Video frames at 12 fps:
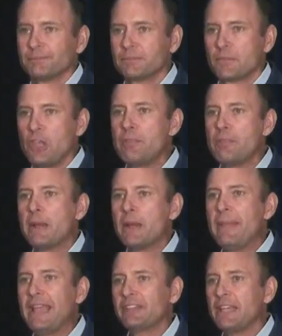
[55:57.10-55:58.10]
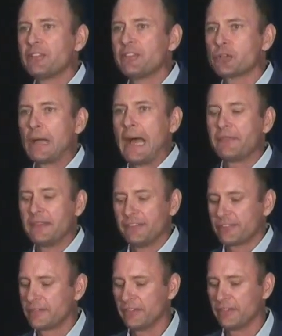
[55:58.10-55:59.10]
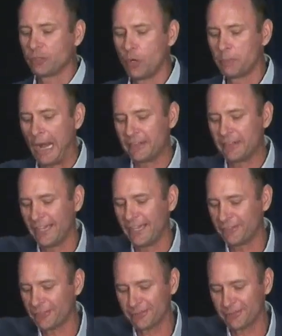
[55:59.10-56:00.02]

You've been amazing throughout this whole process.